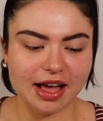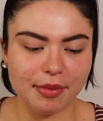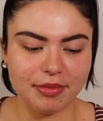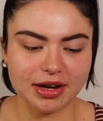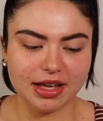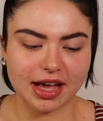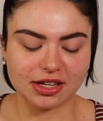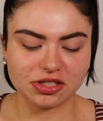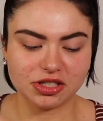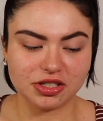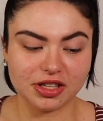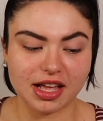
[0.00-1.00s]
I'm gonna
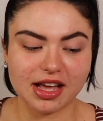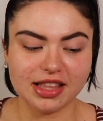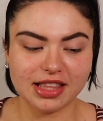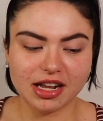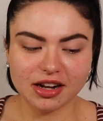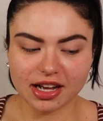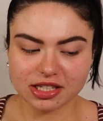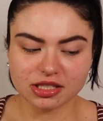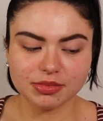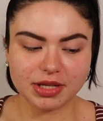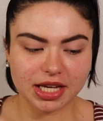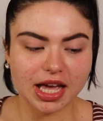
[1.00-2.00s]
actually do that. That'll
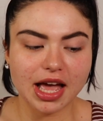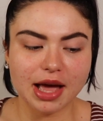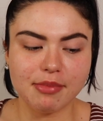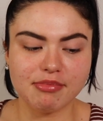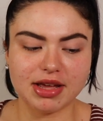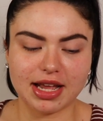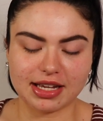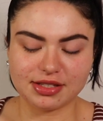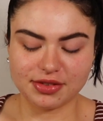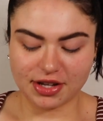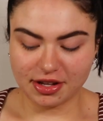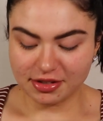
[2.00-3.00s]
actually be my next
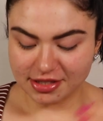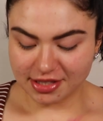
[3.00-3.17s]
video.